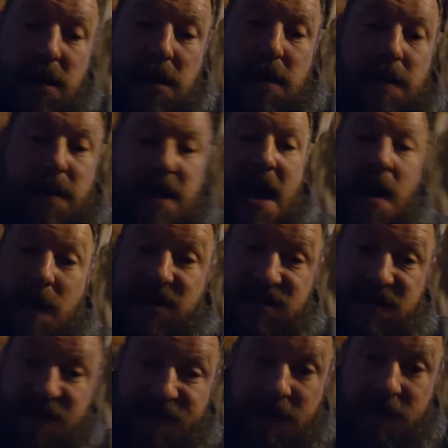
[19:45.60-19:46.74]
yeah, watch
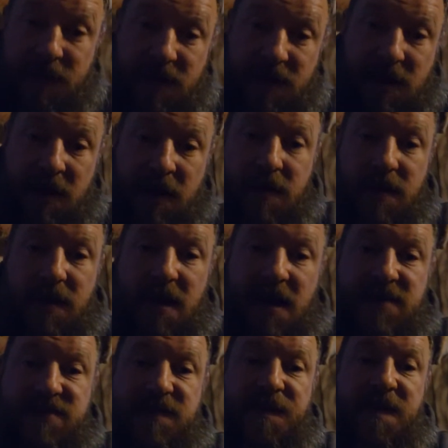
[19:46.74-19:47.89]
the food you
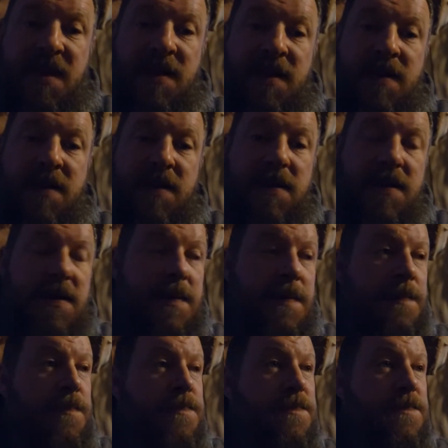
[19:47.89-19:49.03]
guys are feeding.
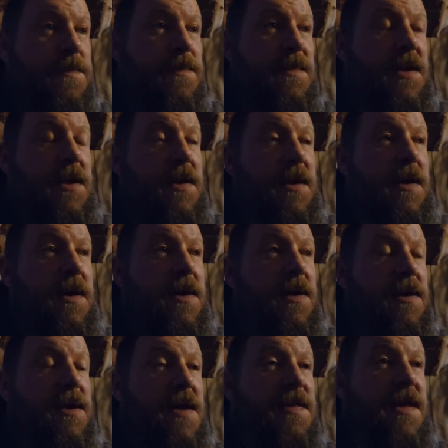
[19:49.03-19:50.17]

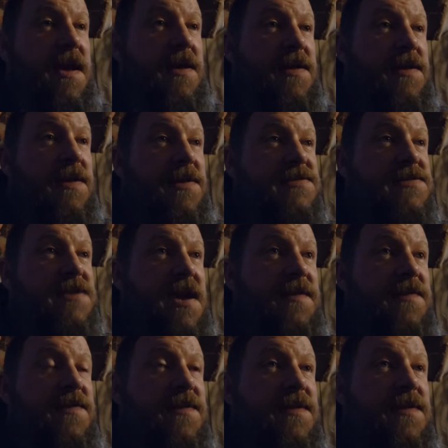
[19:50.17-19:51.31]
I think this
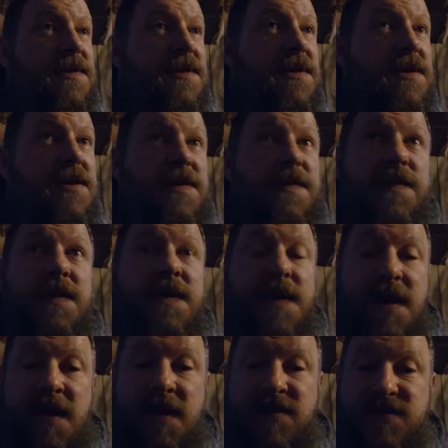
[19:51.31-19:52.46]
next few
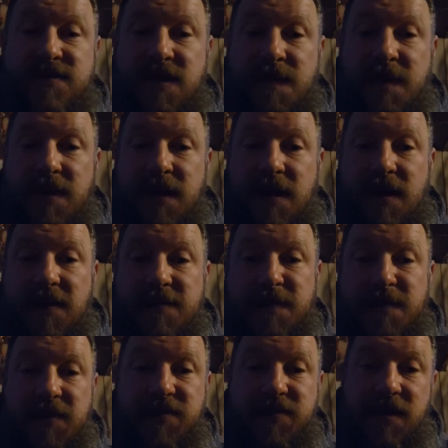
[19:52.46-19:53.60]
years there's going to be a lot less
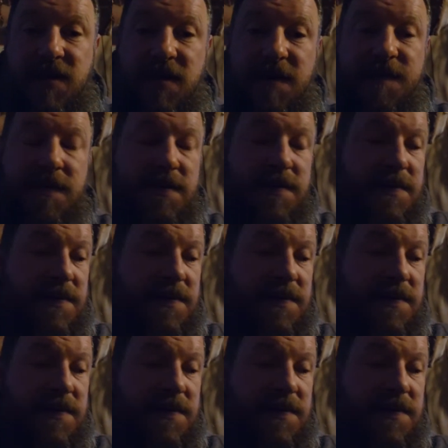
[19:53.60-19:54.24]
bullshit in our food.